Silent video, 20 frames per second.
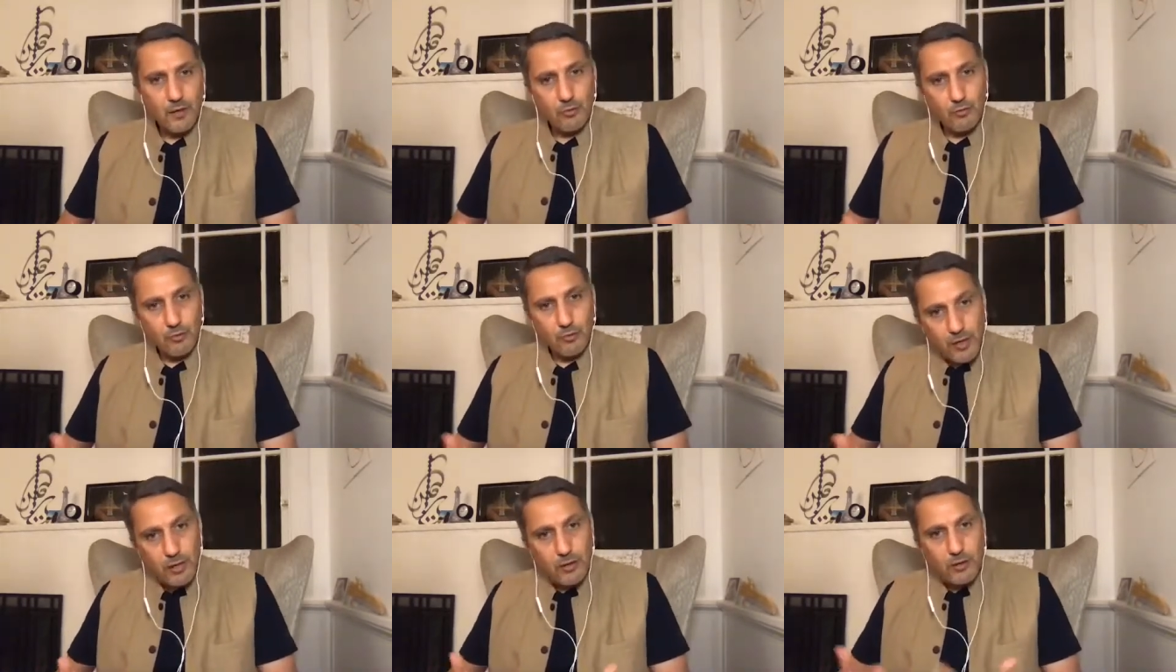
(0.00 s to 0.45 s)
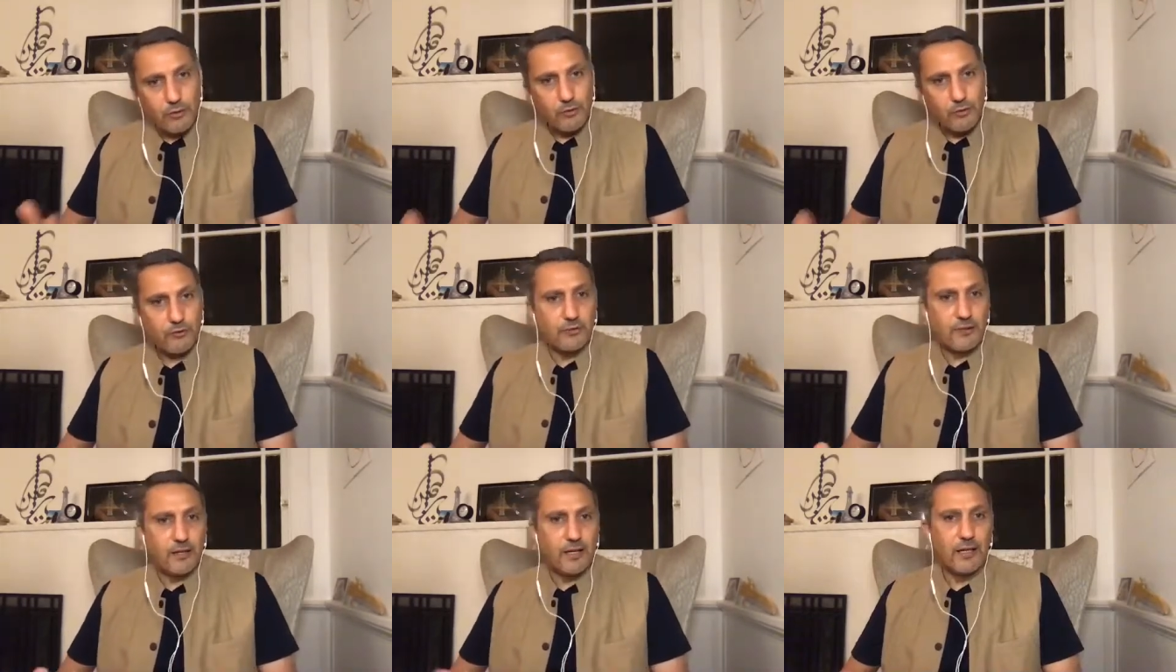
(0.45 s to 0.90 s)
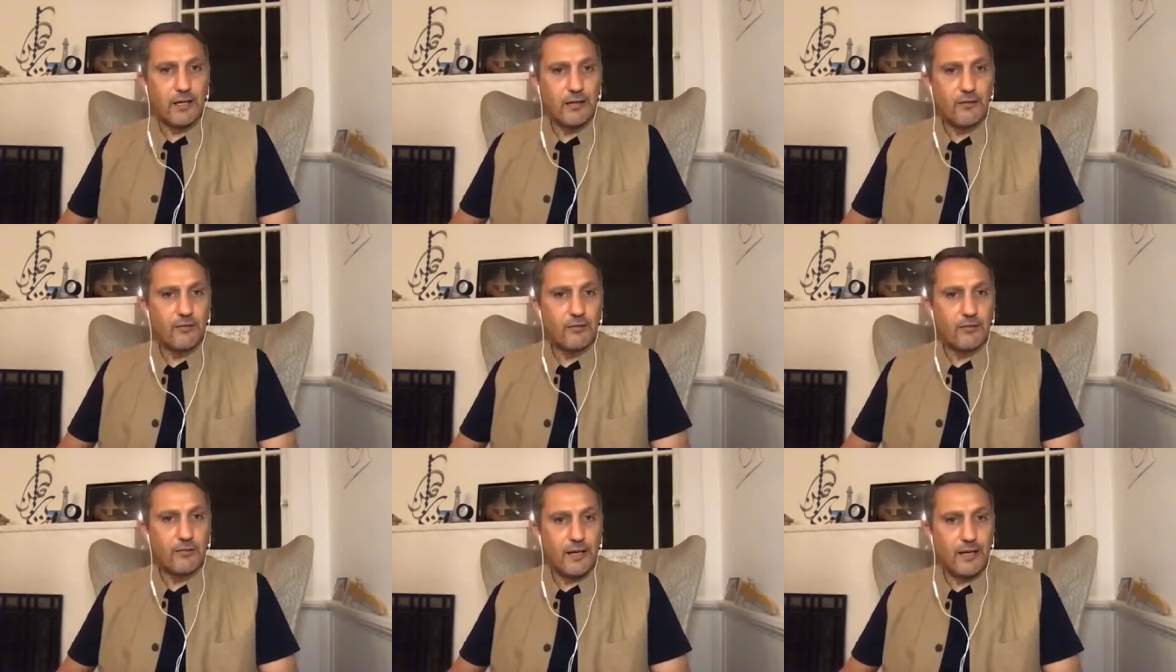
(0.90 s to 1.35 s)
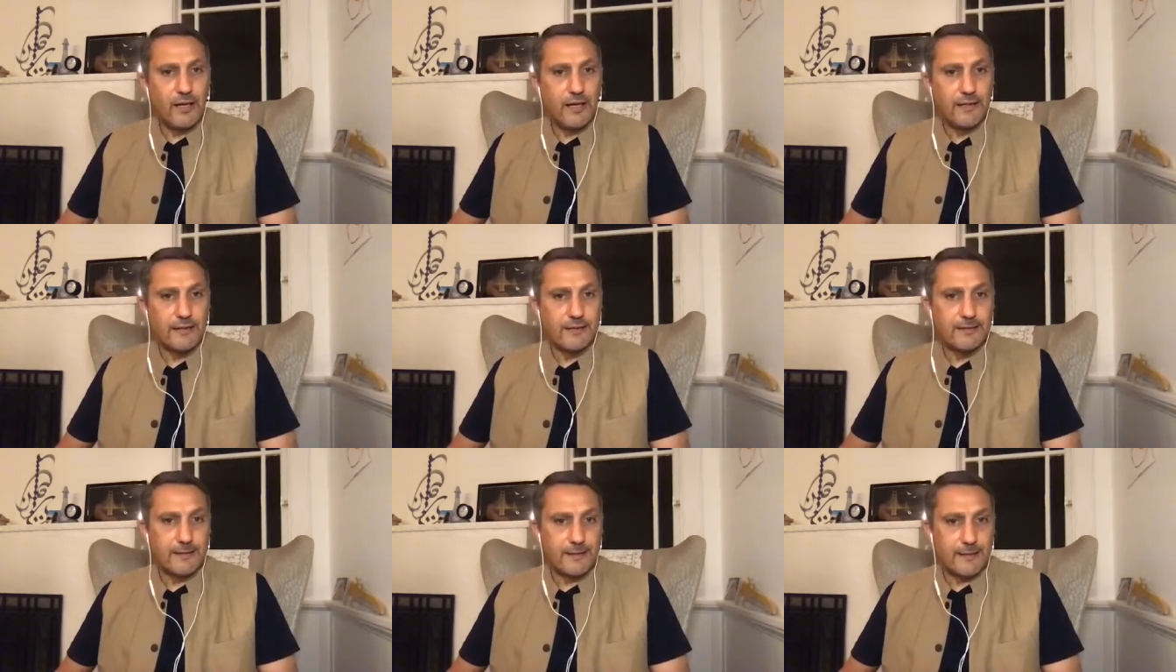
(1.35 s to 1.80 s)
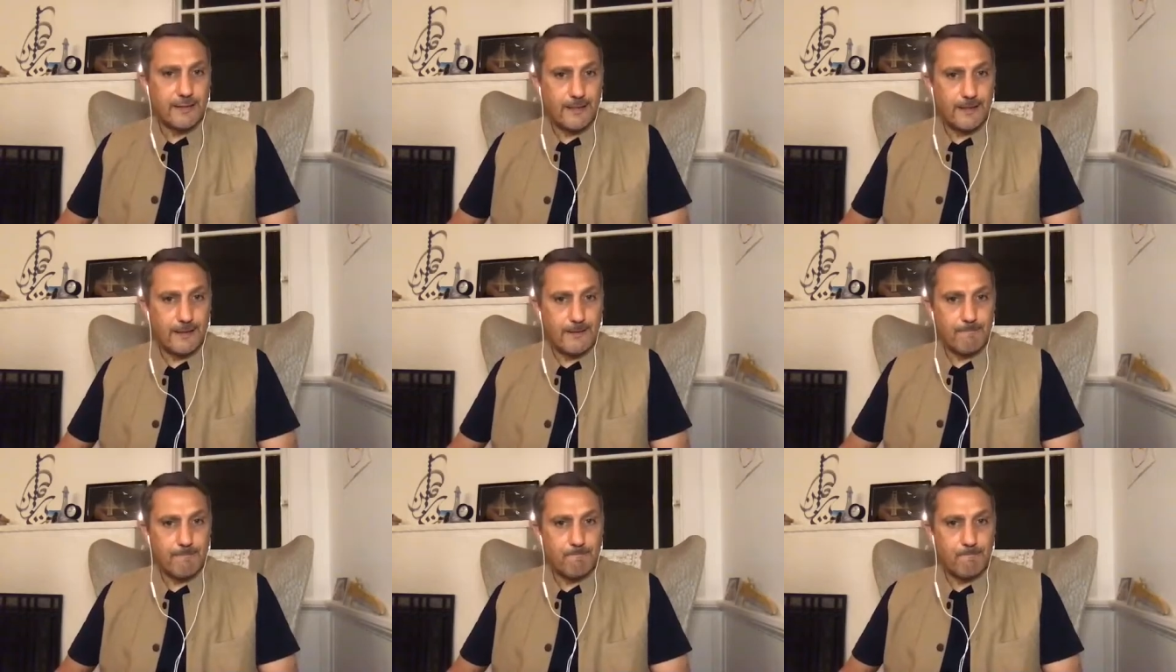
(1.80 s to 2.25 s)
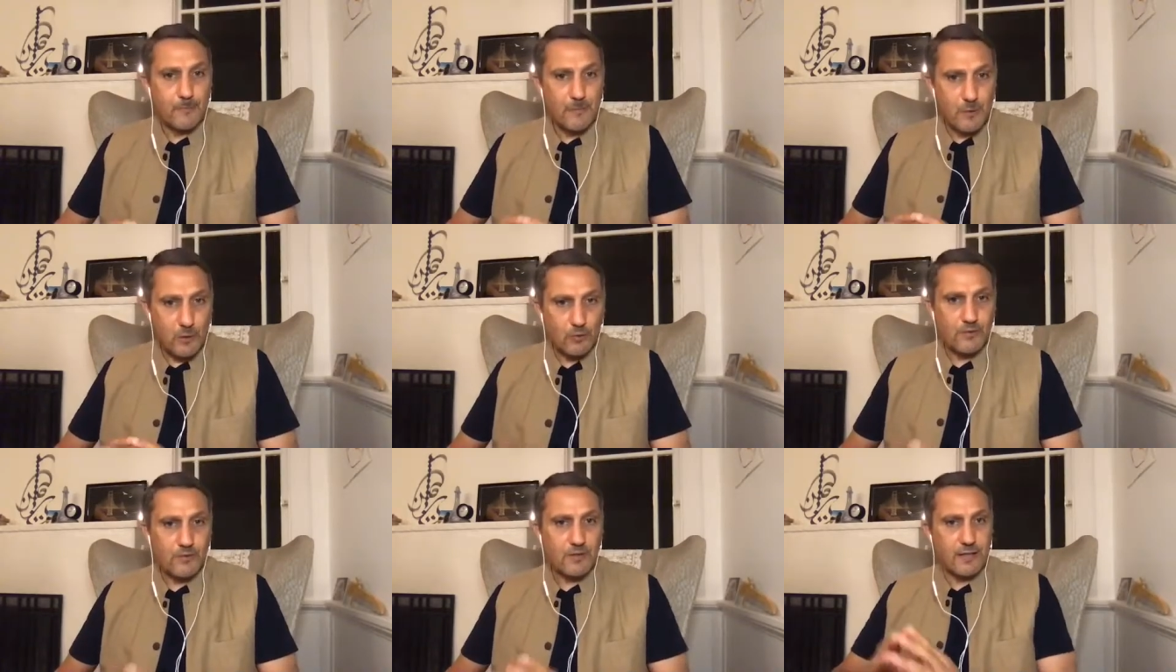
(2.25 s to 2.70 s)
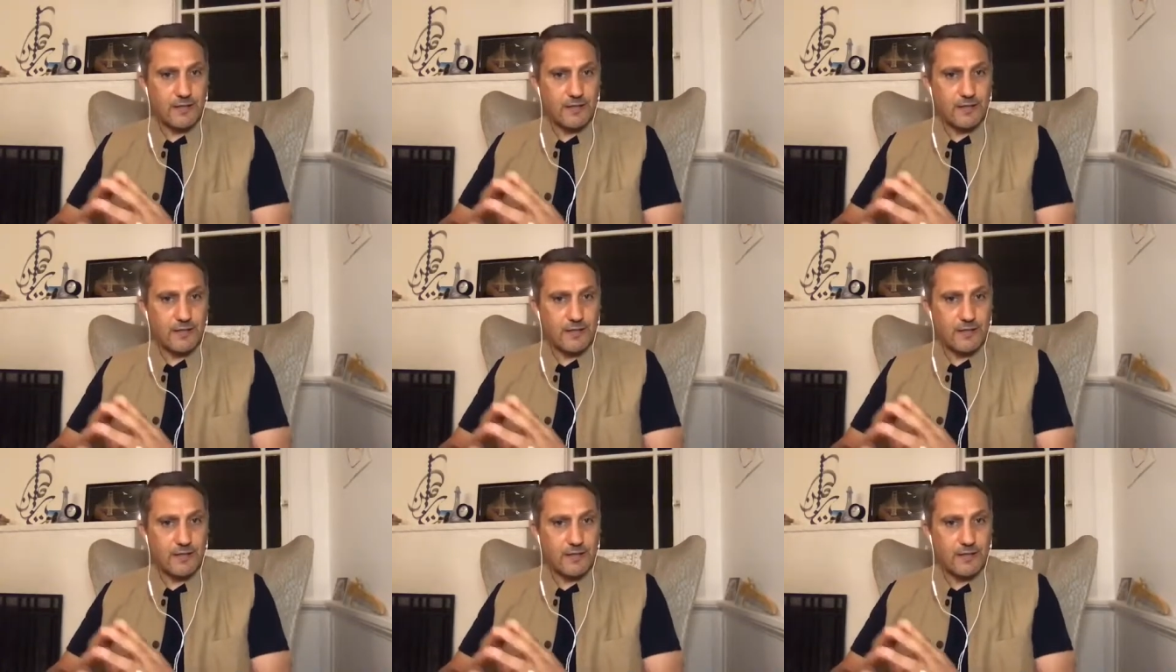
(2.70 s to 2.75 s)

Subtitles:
critical studies that looks